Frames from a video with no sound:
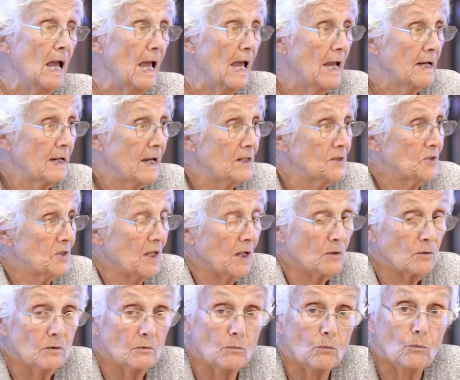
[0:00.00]
And I
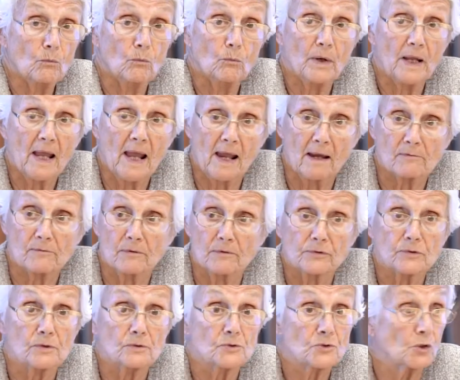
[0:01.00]
said, we have
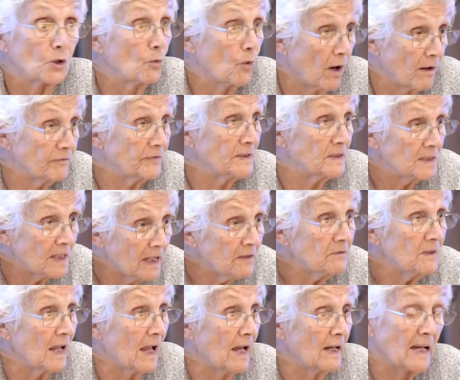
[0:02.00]
so often
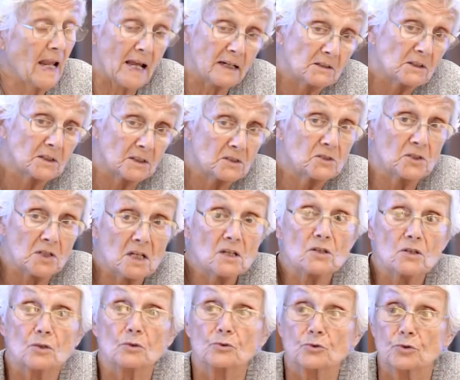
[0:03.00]
done that and
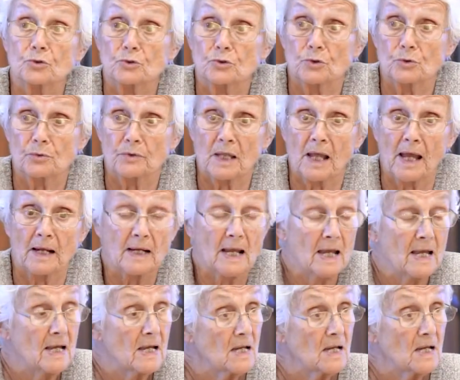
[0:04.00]
continue to do that.